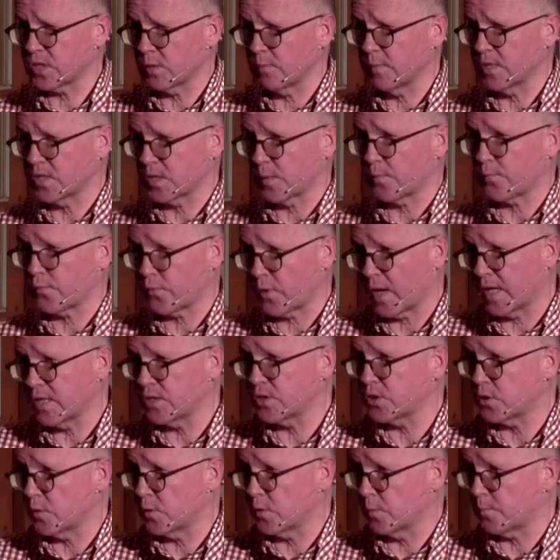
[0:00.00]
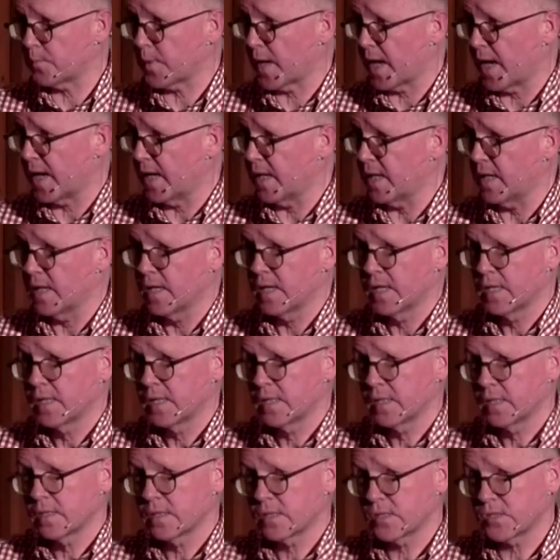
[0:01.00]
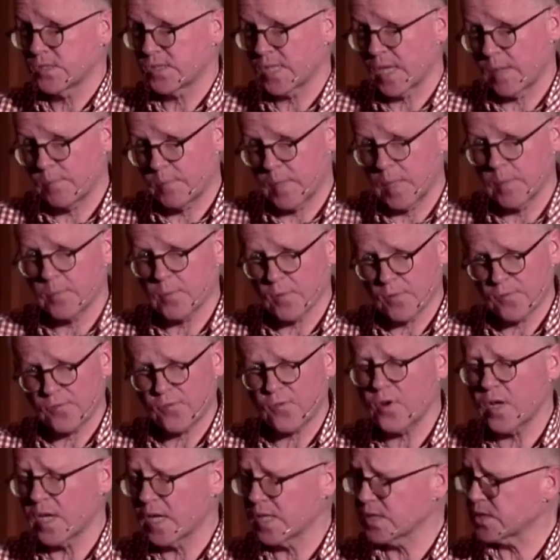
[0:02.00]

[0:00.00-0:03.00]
is a price you pay to set people free, isn't